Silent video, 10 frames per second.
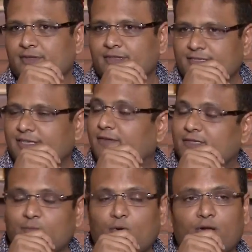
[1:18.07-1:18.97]
They say I was
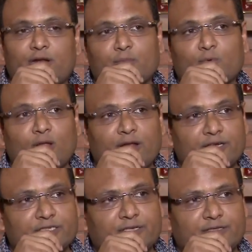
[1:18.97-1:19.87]
born in Mula
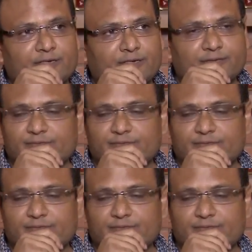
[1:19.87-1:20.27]
Nakshatra,